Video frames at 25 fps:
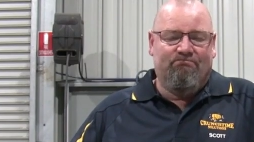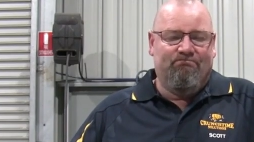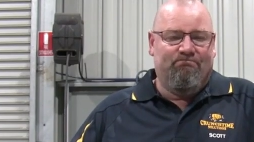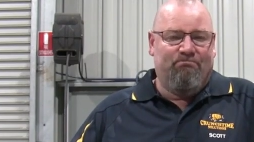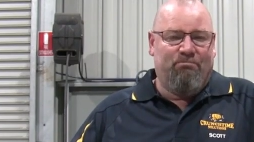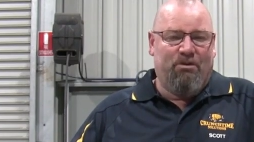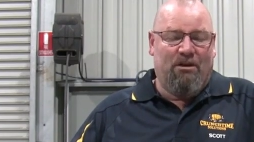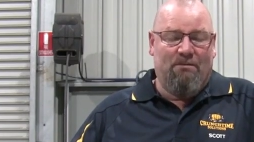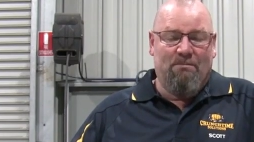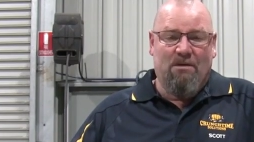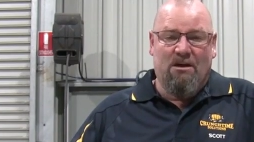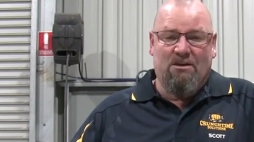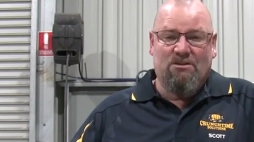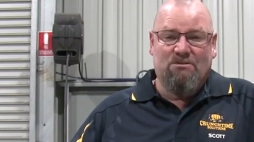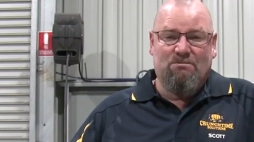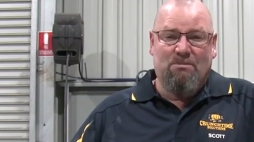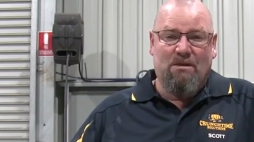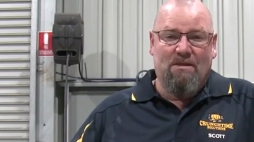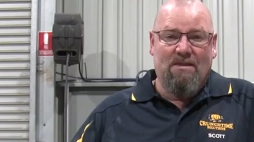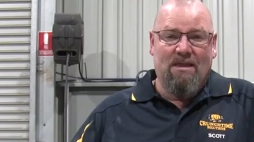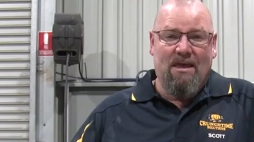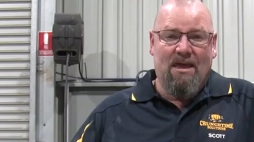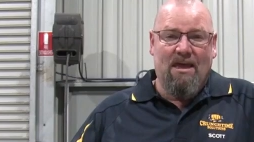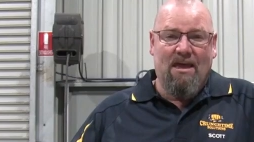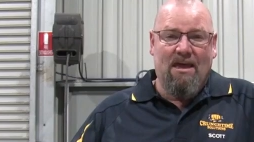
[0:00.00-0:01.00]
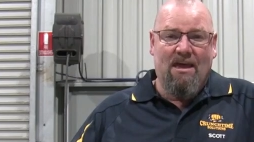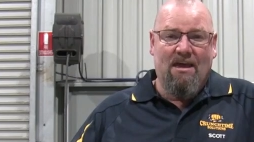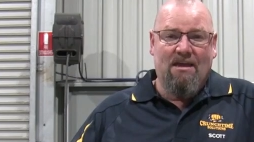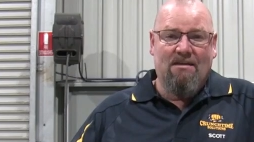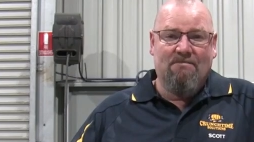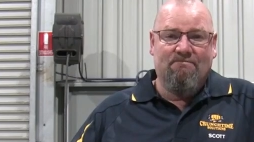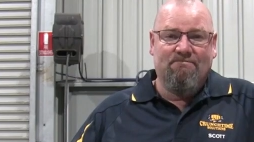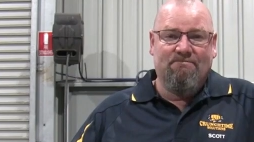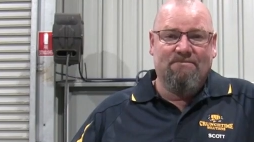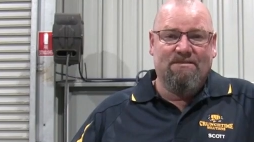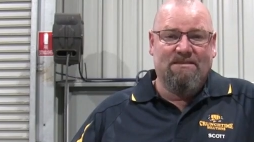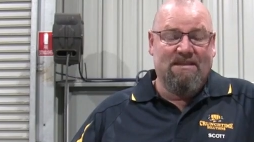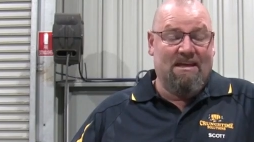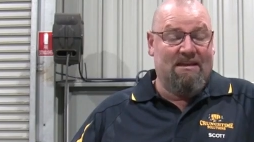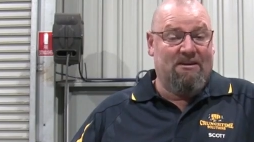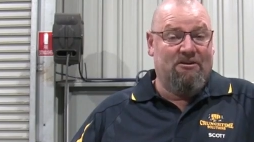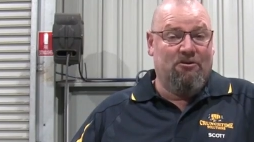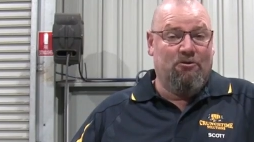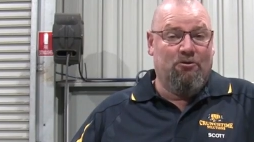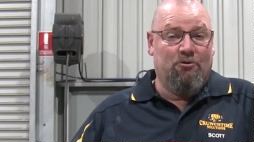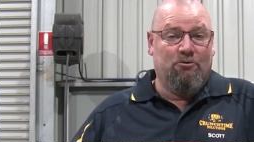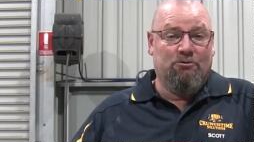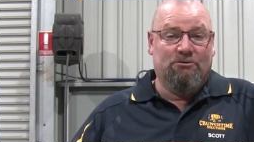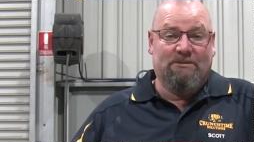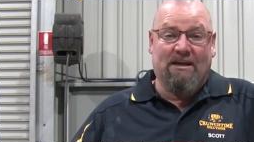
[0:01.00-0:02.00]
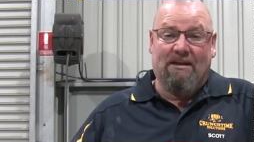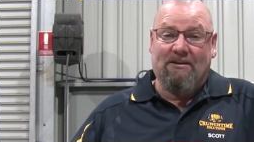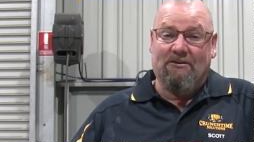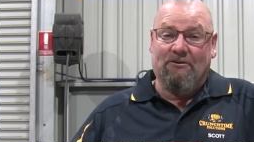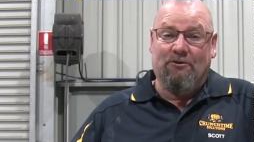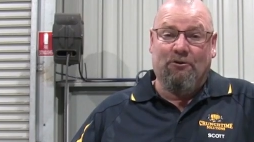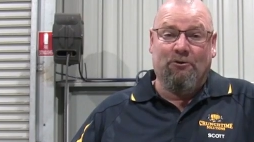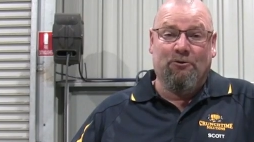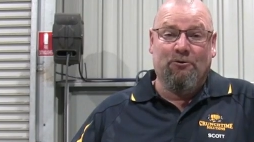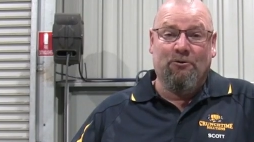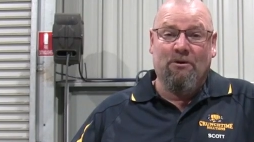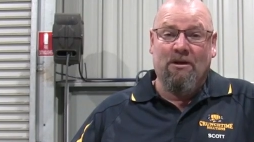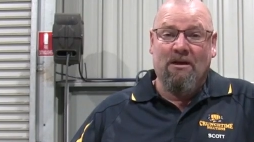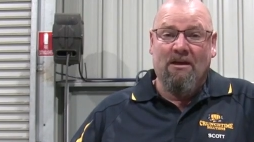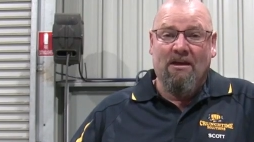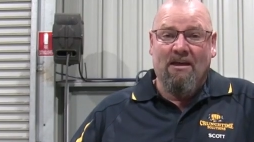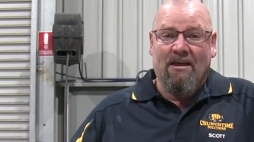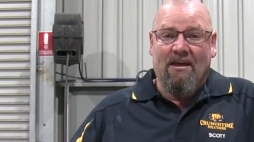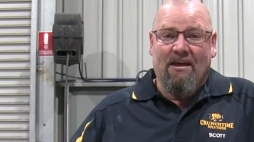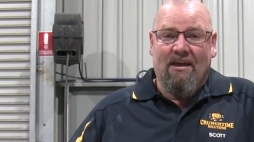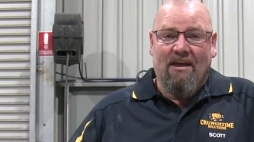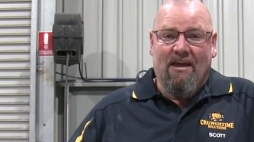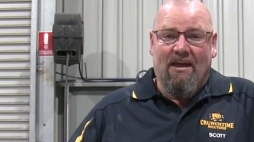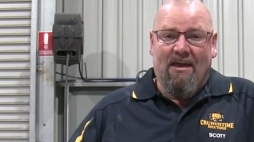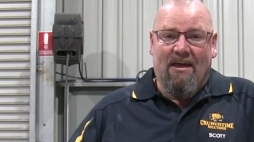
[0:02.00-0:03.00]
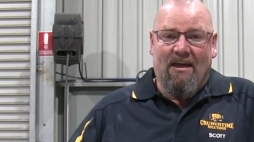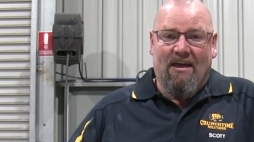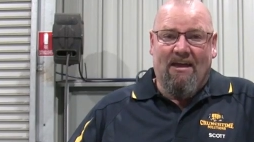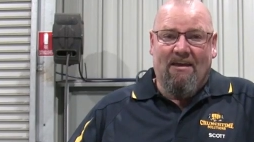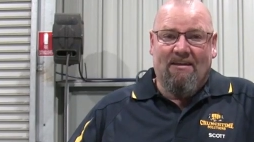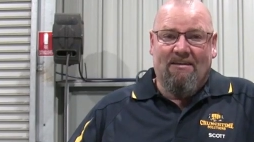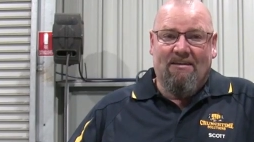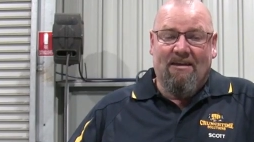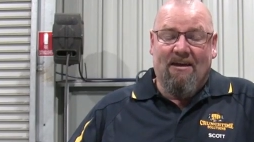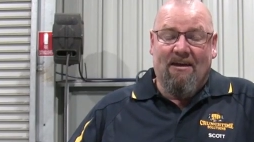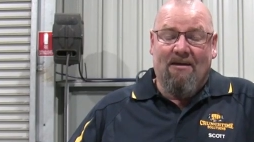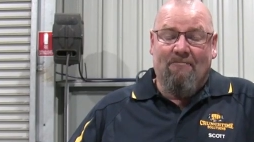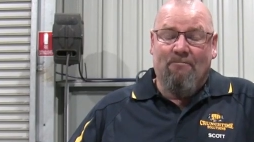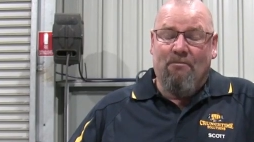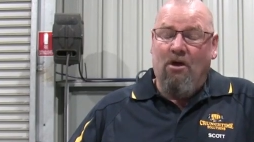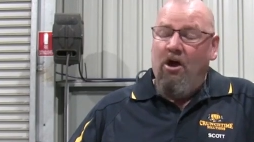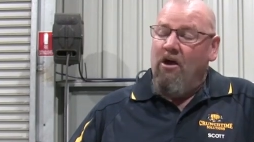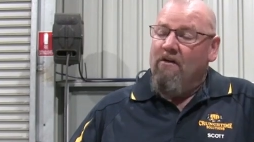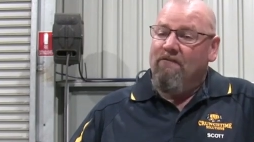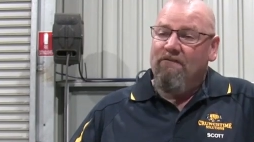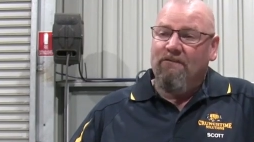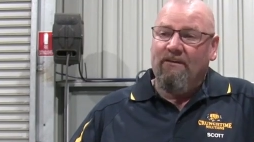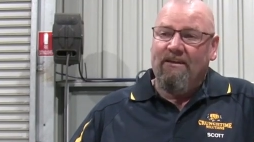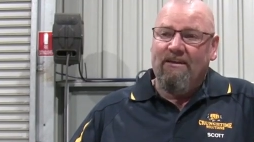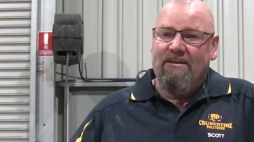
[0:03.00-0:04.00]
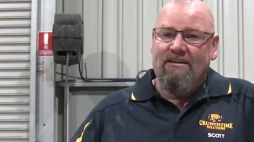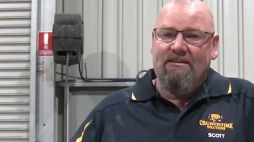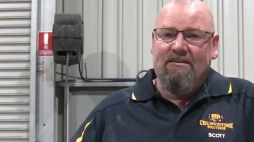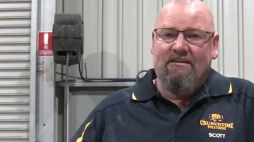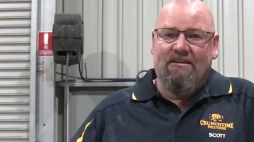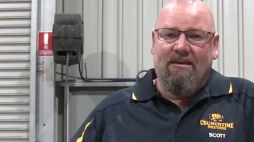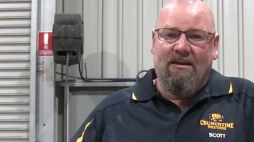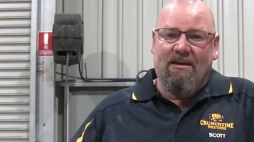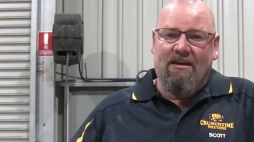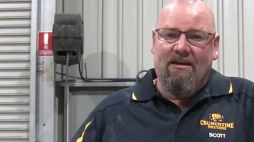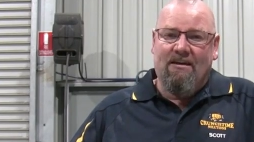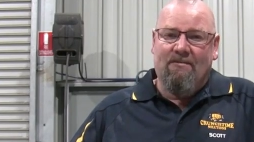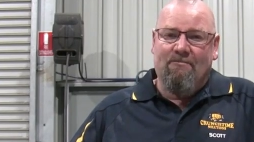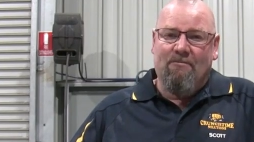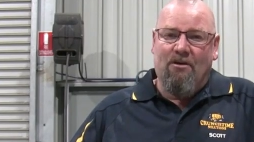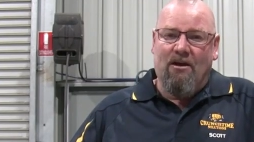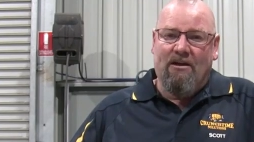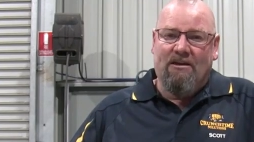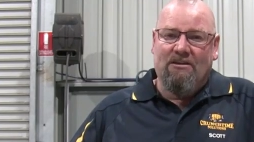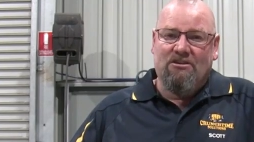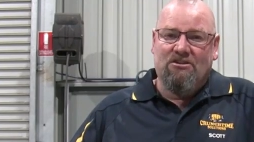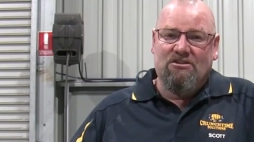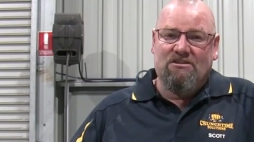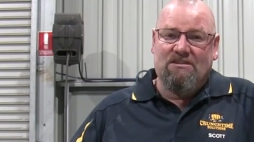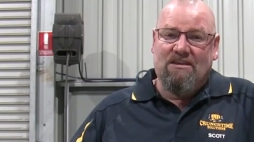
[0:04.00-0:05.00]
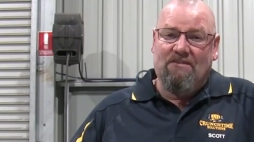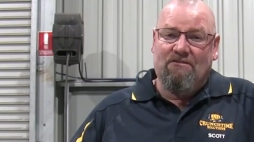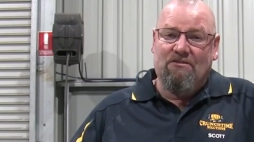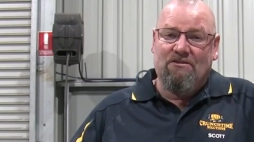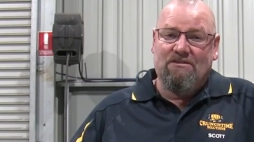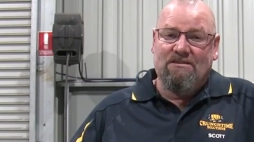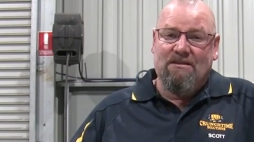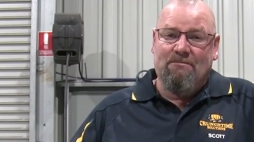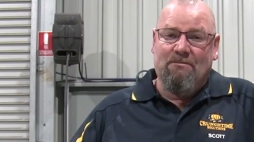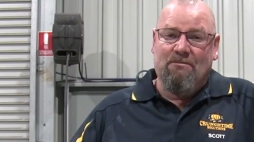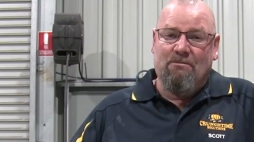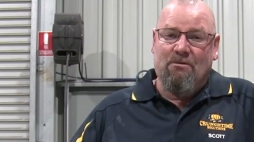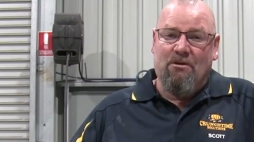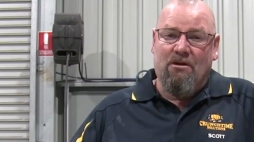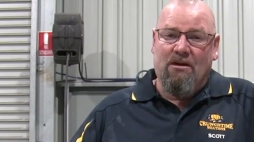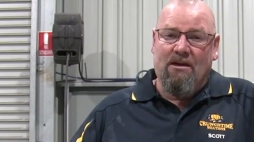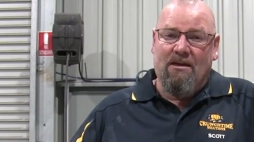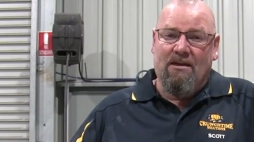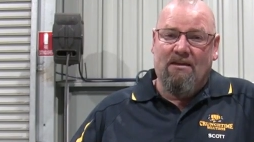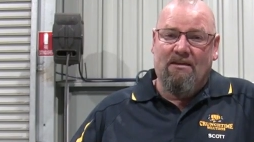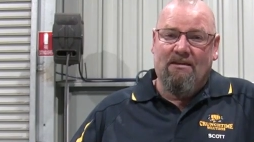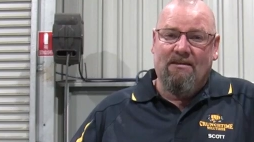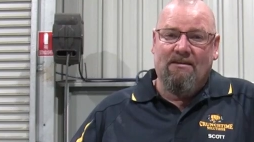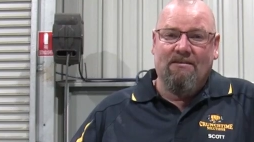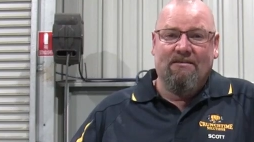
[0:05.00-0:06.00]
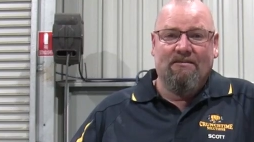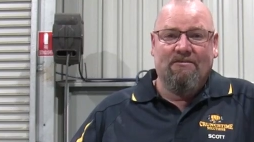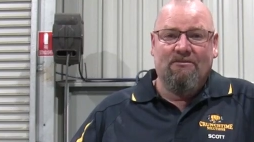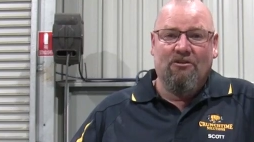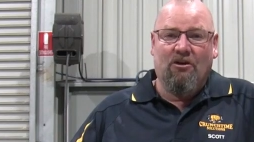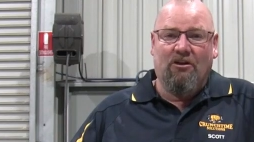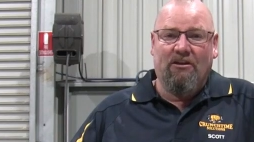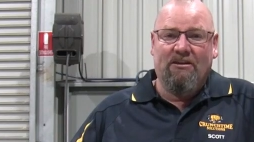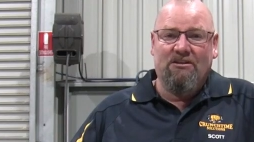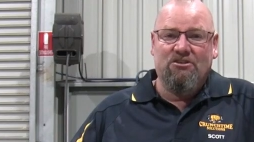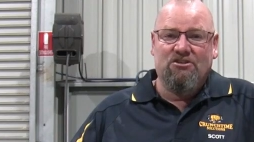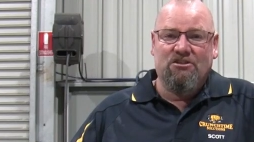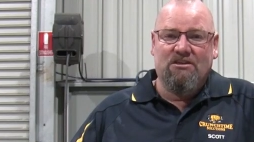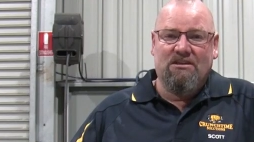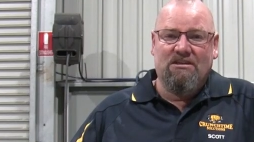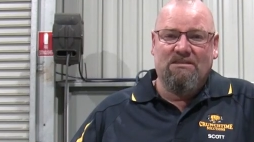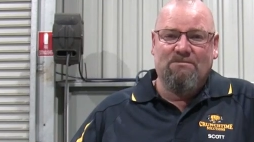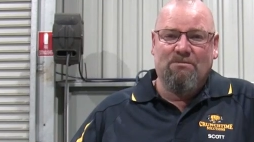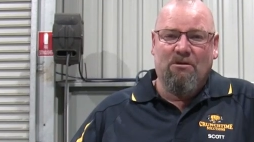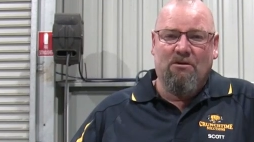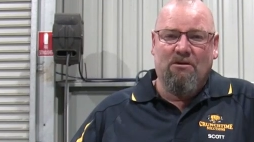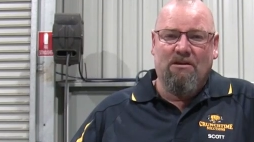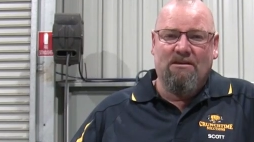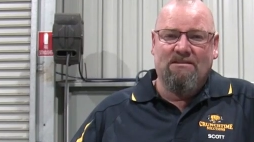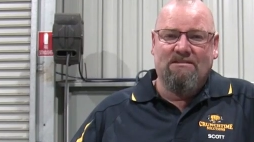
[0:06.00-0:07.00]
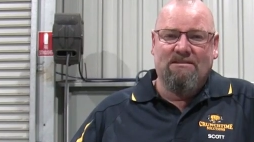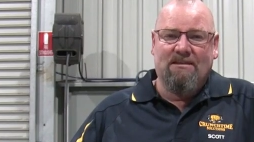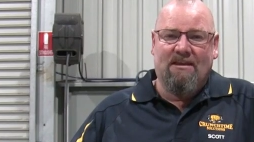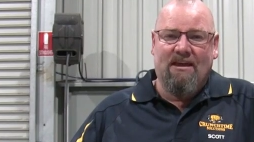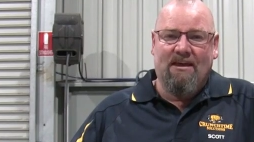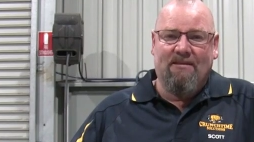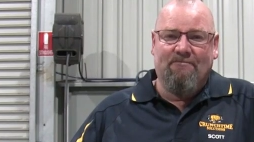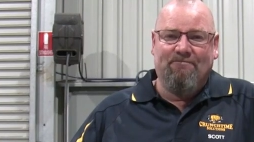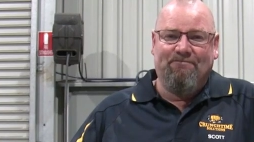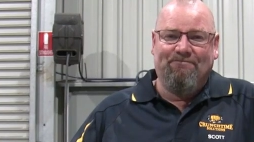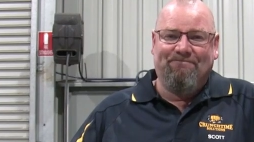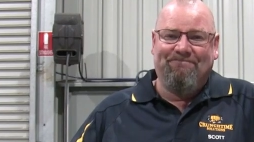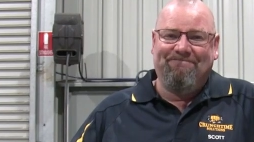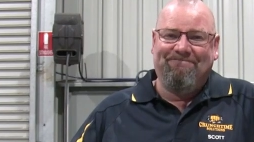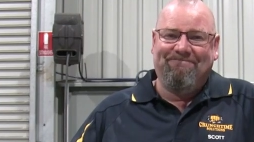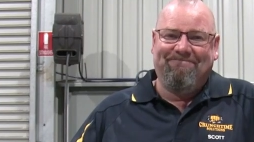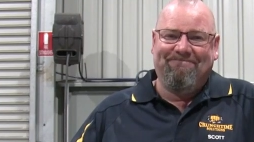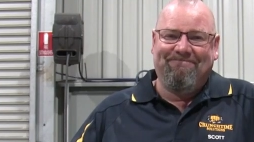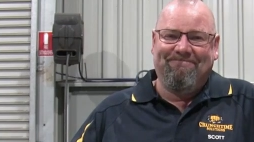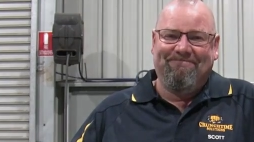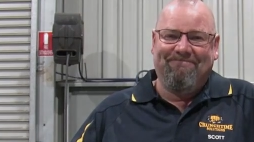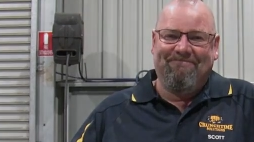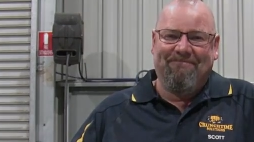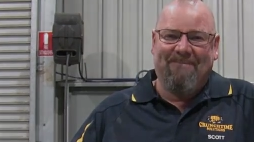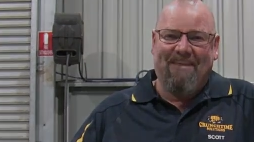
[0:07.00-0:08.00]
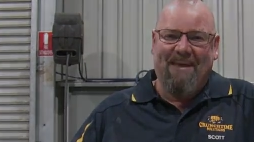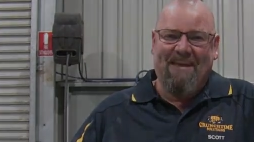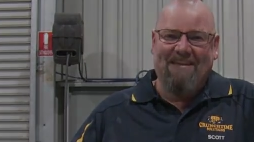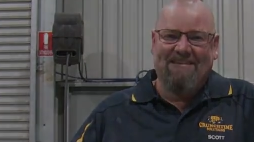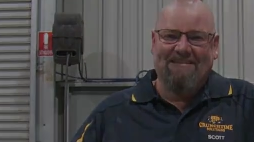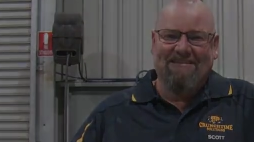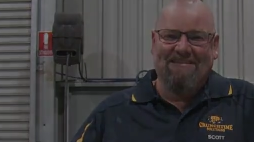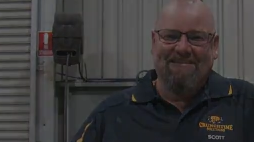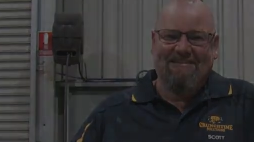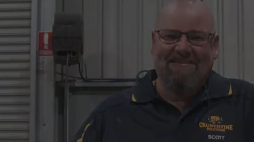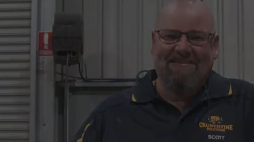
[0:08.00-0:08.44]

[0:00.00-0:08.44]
pretty much been there, seen it all, done it all, and hopefully I can just give you some of my knowledge and experience today. Thanks.